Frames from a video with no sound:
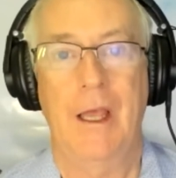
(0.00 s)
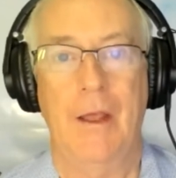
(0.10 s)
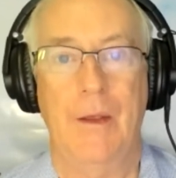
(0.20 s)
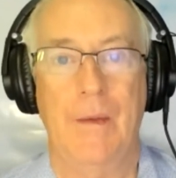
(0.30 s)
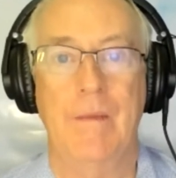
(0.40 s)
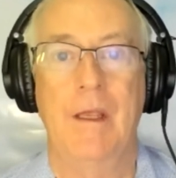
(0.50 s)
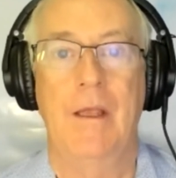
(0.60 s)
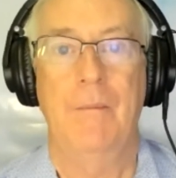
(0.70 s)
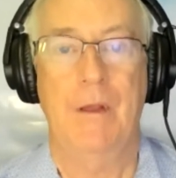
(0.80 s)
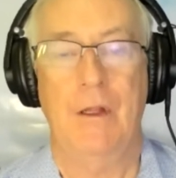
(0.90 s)
Um,
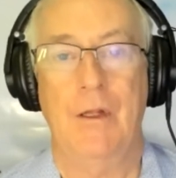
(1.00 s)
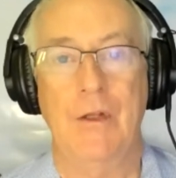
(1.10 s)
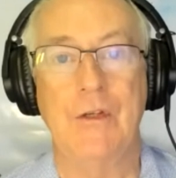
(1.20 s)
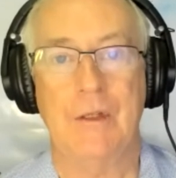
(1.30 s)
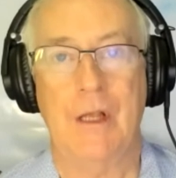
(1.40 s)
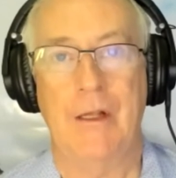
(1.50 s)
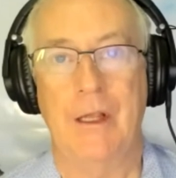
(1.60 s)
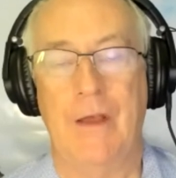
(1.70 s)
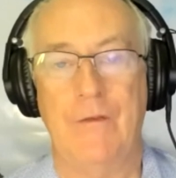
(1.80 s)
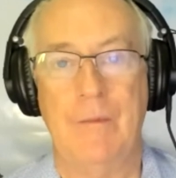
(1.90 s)
but at least in the
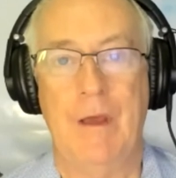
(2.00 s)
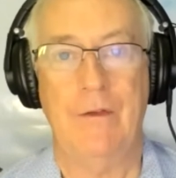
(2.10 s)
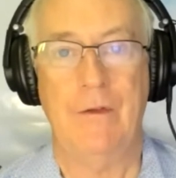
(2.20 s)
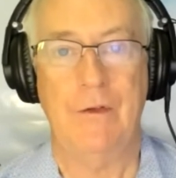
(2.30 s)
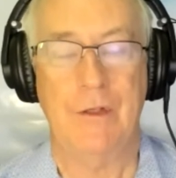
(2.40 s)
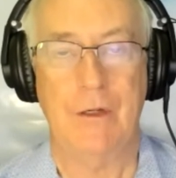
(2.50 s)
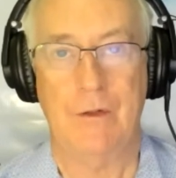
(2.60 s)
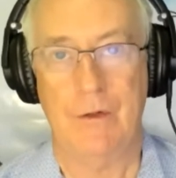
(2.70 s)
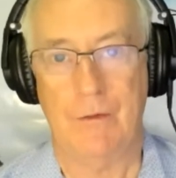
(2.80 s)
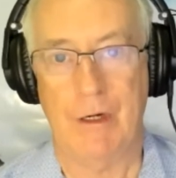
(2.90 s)
aftermath
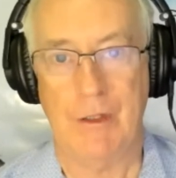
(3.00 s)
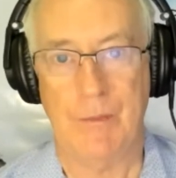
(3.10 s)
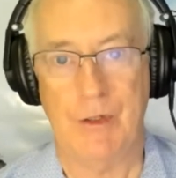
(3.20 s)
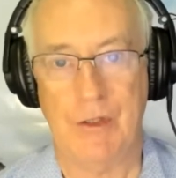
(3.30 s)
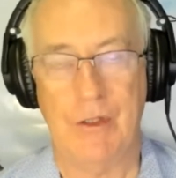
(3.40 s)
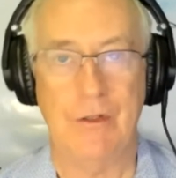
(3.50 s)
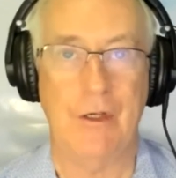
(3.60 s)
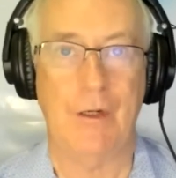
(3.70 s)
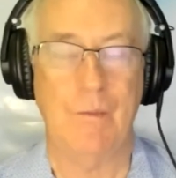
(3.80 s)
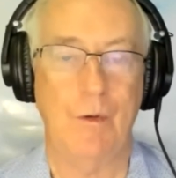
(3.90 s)
to the Great Depression and
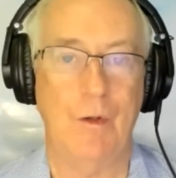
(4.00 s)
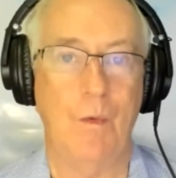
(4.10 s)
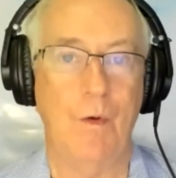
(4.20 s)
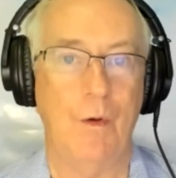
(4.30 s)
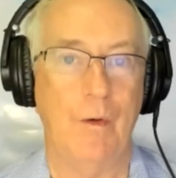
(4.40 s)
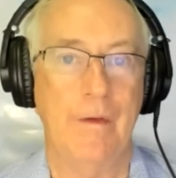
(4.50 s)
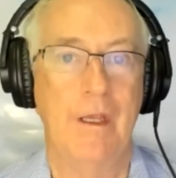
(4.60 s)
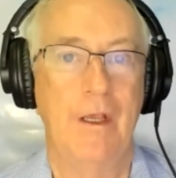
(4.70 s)
the Second World War,